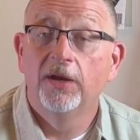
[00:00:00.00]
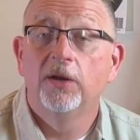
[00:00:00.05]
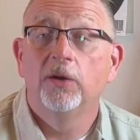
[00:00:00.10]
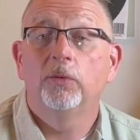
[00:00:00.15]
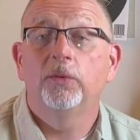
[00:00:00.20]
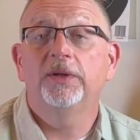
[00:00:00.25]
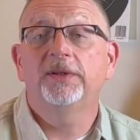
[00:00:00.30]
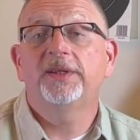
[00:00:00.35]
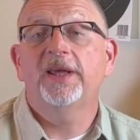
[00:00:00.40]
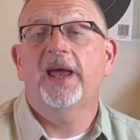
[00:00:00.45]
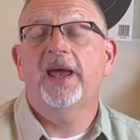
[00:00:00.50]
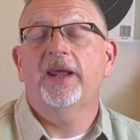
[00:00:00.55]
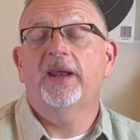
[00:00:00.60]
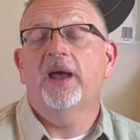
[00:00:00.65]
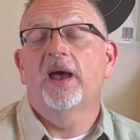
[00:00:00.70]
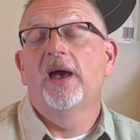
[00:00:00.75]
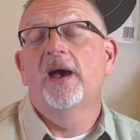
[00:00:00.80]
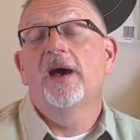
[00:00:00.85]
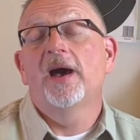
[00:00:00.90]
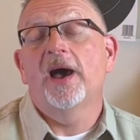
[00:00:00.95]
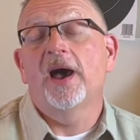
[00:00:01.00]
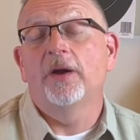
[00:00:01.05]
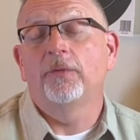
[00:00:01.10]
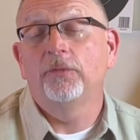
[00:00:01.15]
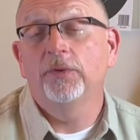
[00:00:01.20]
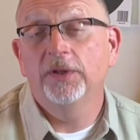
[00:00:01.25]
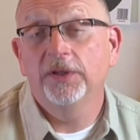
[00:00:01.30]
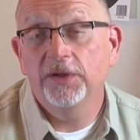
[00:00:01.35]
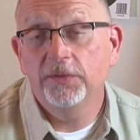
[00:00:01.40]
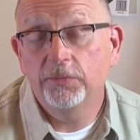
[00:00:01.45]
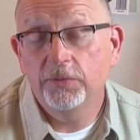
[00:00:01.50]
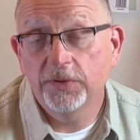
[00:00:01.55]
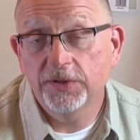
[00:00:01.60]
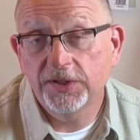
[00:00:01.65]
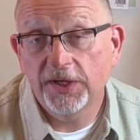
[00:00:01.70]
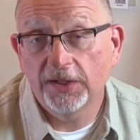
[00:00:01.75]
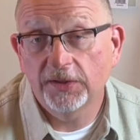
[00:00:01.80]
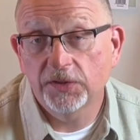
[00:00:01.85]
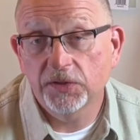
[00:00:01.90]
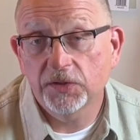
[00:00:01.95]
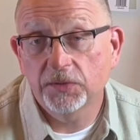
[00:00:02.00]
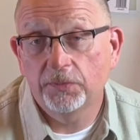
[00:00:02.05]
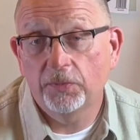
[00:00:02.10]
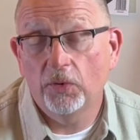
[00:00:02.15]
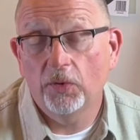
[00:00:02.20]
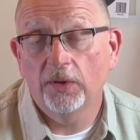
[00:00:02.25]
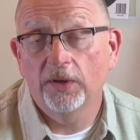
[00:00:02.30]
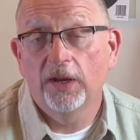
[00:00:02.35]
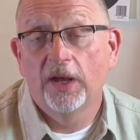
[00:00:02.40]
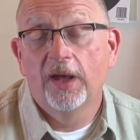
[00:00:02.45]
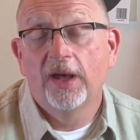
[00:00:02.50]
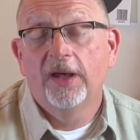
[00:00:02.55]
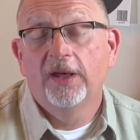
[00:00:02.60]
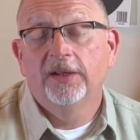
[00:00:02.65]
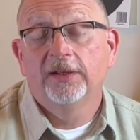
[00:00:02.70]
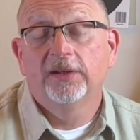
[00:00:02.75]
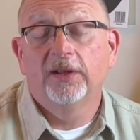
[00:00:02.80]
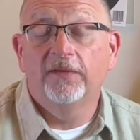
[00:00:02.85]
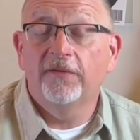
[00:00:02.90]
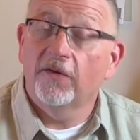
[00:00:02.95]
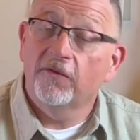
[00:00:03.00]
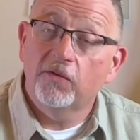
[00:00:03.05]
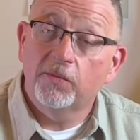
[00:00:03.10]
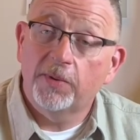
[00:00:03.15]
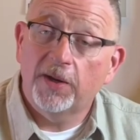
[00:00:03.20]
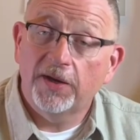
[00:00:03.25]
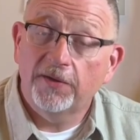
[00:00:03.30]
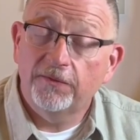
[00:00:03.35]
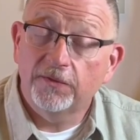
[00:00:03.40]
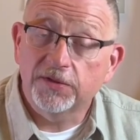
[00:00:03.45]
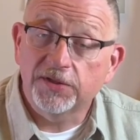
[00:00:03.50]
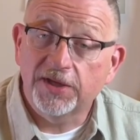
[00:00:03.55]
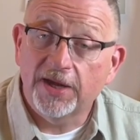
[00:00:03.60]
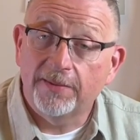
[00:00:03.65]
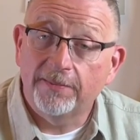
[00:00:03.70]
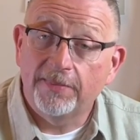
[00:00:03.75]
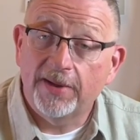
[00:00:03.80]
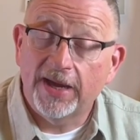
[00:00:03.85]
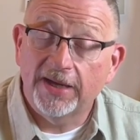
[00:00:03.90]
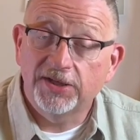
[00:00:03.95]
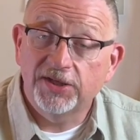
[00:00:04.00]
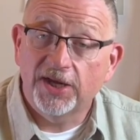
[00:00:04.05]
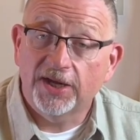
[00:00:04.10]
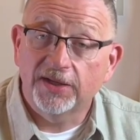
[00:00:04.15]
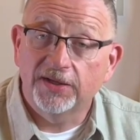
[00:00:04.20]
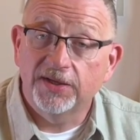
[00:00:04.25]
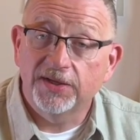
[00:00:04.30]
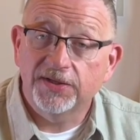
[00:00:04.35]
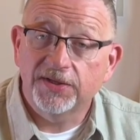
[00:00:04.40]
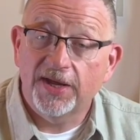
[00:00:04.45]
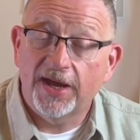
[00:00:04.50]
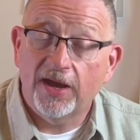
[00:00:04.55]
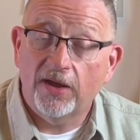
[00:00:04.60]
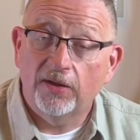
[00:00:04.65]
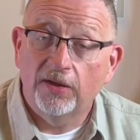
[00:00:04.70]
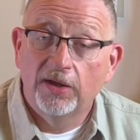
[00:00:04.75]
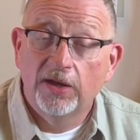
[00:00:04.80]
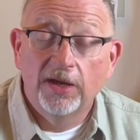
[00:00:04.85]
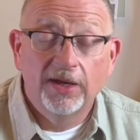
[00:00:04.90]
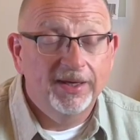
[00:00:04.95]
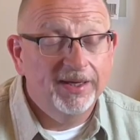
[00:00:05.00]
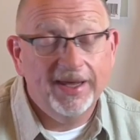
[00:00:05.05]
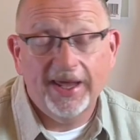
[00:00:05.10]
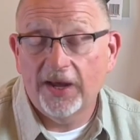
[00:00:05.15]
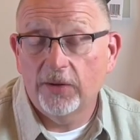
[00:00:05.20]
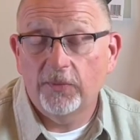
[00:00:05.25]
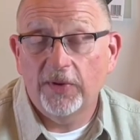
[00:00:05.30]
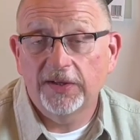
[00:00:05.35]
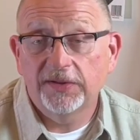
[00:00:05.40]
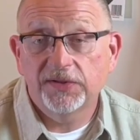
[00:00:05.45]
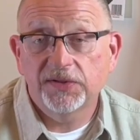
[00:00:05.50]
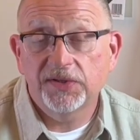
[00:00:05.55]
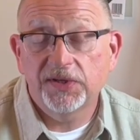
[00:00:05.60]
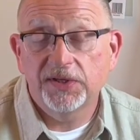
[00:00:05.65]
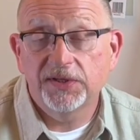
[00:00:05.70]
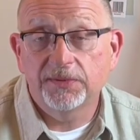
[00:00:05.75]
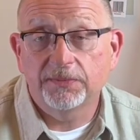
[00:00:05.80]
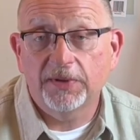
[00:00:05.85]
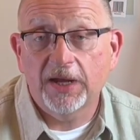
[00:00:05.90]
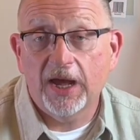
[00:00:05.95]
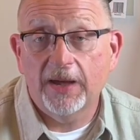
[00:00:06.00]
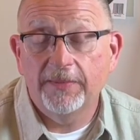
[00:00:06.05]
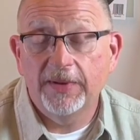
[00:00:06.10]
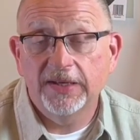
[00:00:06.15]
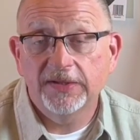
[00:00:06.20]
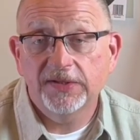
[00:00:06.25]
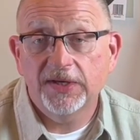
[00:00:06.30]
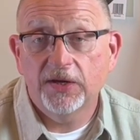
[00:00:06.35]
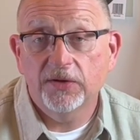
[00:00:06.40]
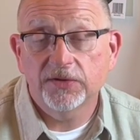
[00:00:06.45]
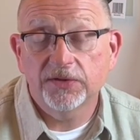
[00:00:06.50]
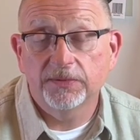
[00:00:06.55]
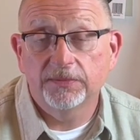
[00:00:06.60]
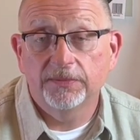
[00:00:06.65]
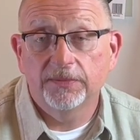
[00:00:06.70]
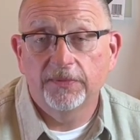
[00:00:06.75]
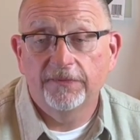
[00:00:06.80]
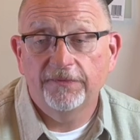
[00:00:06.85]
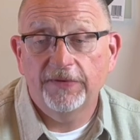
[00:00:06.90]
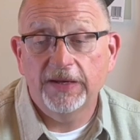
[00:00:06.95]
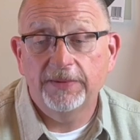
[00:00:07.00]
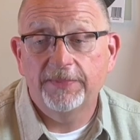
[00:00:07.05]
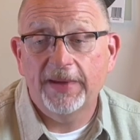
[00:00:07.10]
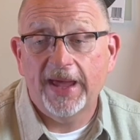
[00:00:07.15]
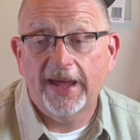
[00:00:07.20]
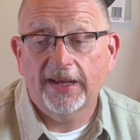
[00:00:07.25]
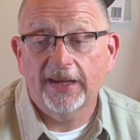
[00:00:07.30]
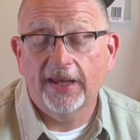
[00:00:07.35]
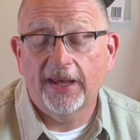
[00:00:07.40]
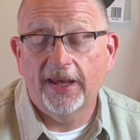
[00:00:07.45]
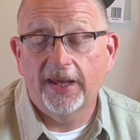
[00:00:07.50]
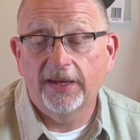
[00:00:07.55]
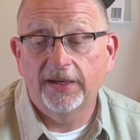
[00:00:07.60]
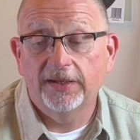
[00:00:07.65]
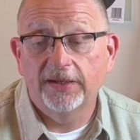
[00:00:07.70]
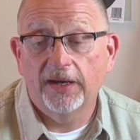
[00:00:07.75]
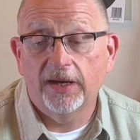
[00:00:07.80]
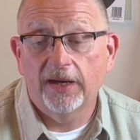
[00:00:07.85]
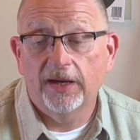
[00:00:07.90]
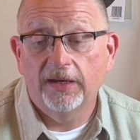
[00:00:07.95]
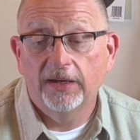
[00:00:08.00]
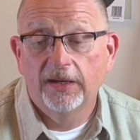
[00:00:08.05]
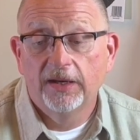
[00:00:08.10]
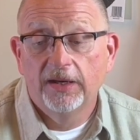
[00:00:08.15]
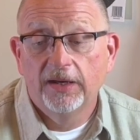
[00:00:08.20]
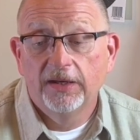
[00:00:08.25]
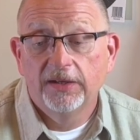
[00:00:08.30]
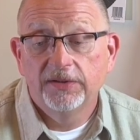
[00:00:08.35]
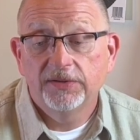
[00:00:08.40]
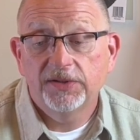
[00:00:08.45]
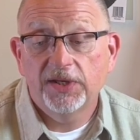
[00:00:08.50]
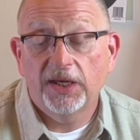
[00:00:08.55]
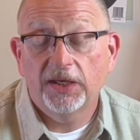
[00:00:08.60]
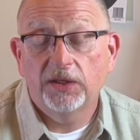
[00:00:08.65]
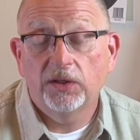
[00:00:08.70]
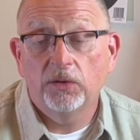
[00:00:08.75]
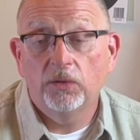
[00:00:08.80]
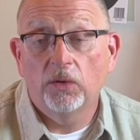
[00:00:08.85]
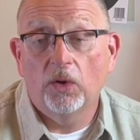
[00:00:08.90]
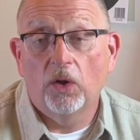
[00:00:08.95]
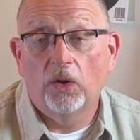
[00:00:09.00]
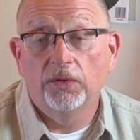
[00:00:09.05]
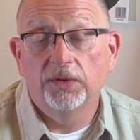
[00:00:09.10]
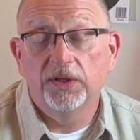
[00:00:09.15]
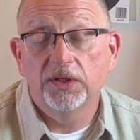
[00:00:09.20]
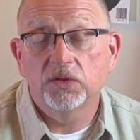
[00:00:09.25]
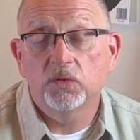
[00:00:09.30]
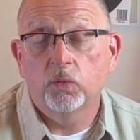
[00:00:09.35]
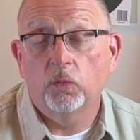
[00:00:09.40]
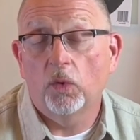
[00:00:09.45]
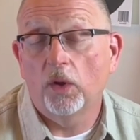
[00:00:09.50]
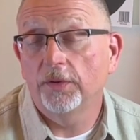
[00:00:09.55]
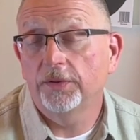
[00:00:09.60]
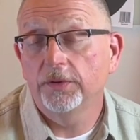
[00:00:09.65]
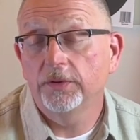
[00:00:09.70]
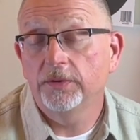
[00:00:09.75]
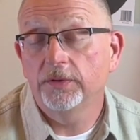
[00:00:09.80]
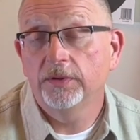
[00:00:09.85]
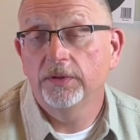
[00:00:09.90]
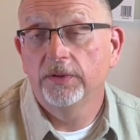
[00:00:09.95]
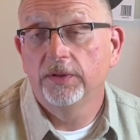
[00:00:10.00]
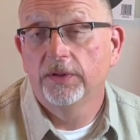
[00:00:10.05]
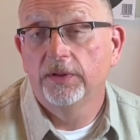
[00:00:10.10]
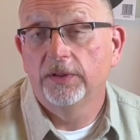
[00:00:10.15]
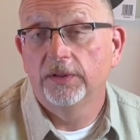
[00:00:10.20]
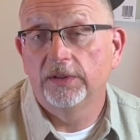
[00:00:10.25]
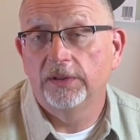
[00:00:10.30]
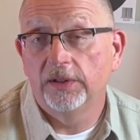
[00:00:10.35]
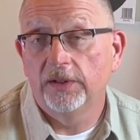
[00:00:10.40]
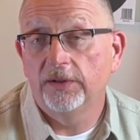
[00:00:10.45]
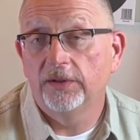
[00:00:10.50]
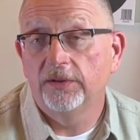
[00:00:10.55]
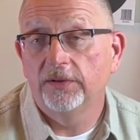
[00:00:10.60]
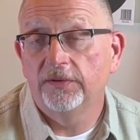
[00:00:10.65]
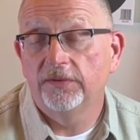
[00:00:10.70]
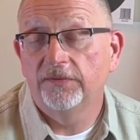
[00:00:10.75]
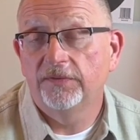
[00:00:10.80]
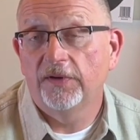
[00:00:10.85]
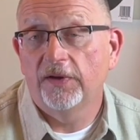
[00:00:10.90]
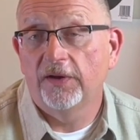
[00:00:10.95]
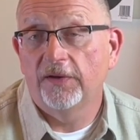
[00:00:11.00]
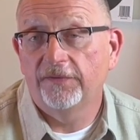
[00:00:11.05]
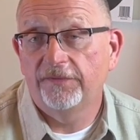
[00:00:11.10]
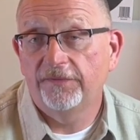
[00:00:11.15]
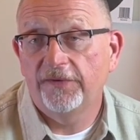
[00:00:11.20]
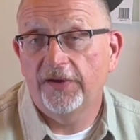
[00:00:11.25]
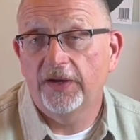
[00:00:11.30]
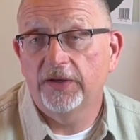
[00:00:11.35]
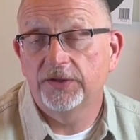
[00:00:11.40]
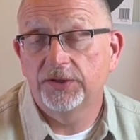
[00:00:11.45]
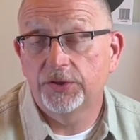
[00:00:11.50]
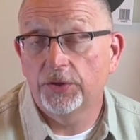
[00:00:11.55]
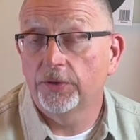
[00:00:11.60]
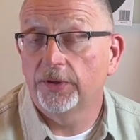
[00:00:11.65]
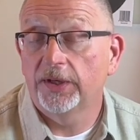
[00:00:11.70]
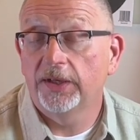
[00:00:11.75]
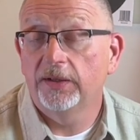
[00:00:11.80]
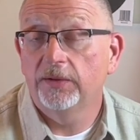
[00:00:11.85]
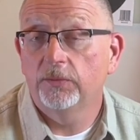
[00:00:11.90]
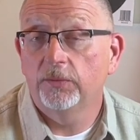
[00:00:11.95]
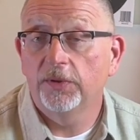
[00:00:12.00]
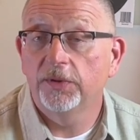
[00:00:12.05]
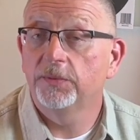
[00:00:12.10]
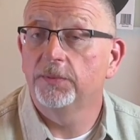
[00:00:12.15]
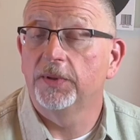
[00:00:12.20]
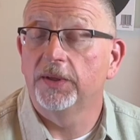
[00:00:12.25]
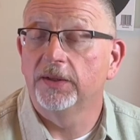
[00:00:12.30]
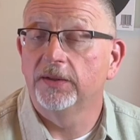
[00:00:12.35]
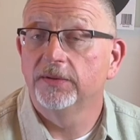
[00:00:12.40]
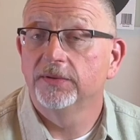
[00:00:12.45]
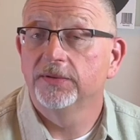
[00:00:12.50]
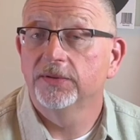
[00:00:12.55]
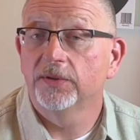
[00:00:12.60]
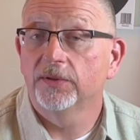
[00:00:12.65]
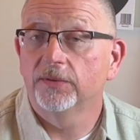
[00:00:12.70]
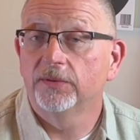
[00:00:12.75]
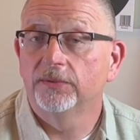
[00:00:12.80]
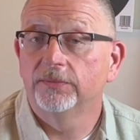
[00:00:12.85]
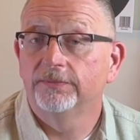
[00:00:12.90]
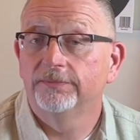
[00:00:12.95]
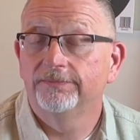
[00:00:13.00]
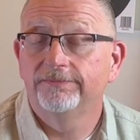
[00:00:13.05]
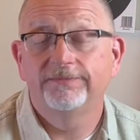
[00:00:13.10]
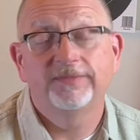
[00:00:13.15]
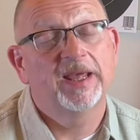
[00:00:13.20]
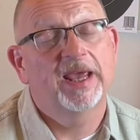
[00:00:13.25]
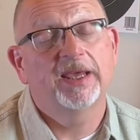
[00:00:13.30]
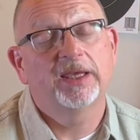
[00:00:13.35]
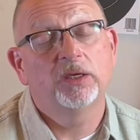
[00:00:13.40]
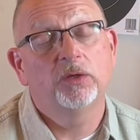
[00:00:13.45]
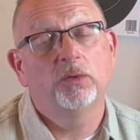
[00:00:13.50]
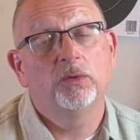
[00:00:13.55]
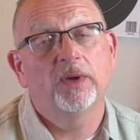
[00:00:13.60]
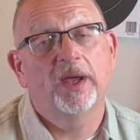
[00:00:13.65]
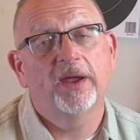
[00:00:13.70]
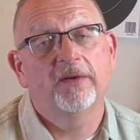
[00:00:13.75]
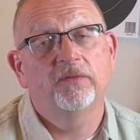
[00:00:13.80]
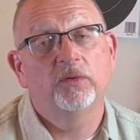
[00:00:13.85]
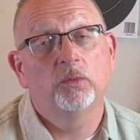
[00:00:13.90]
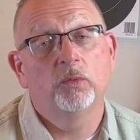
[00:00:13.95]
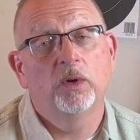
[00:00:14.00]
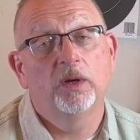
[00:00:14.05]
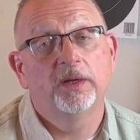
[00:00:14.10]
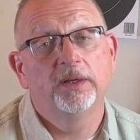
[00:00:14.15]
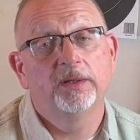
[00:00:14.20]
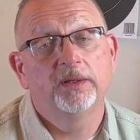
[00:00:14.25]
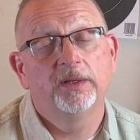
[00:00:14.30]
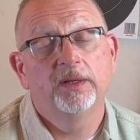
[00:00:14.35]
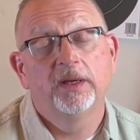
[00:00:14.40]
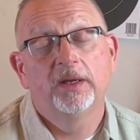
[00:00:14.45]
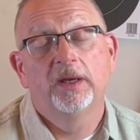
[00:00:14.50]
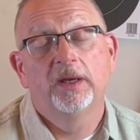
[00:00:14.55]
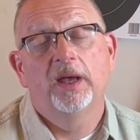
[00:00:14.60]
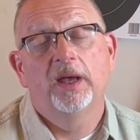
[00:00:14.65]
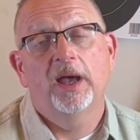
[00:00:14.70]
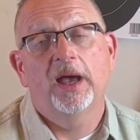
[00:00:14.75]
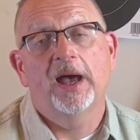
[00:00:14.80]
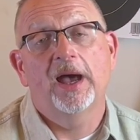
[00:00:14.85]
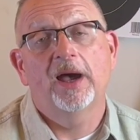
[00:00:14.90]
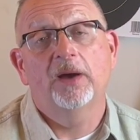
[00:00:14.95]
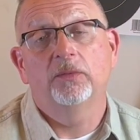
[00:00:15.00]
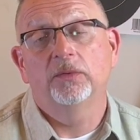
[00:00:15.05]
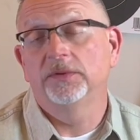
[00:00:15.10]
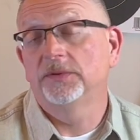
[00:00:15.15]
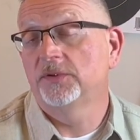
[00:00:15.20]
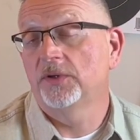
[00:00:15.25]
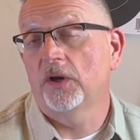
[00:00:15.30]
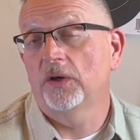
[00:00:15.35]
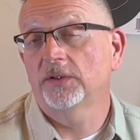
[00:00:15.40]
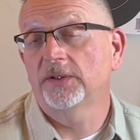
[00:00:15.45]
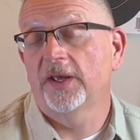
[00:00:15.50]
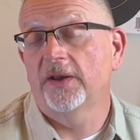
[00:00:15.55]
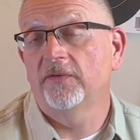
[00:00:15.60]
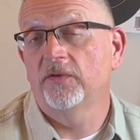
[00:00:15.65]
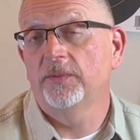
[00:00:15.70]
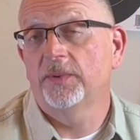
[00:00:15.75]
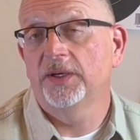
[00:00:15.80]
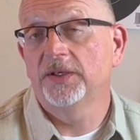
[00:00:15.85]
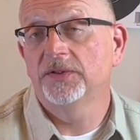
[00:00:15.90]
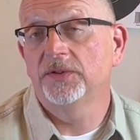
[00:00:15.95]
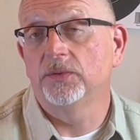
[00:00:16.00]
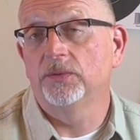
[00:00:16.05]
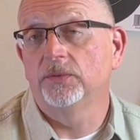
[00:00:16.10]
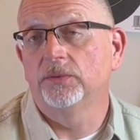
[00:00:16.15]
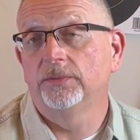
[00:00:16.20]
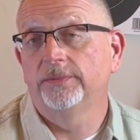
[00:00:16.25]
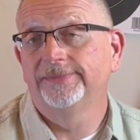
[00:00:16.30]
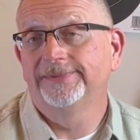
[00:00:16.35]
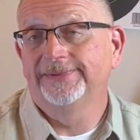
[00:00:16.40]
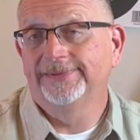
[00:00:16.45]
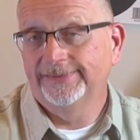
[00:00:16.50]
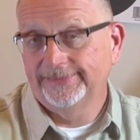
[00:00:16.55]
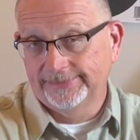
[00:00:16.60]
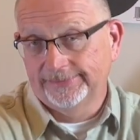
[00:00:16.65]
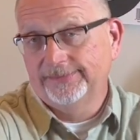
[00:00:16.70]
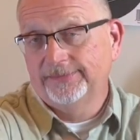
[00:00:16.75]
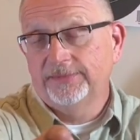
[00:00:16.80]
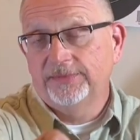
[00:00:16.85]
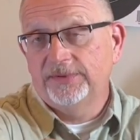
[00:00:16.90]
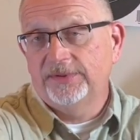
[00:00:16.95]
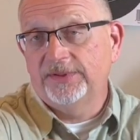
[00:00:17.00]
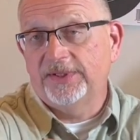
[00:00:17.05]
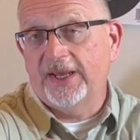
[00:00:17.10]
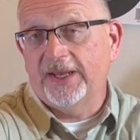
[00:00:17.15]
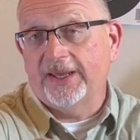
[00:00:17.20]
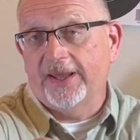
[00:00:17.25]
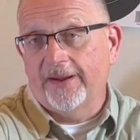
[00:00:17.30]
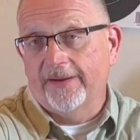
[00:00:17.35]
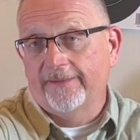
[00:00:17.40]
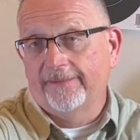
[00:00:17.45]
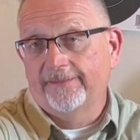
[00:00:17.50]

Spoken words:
With that, I really appreciate the support. Love everybody for stopping by, checking this out. Can't wait to see some comments, hear some feedback, and take you on this Walther love affair journey with me. So thank you, everyone. I will talk to everybody soon. Take care.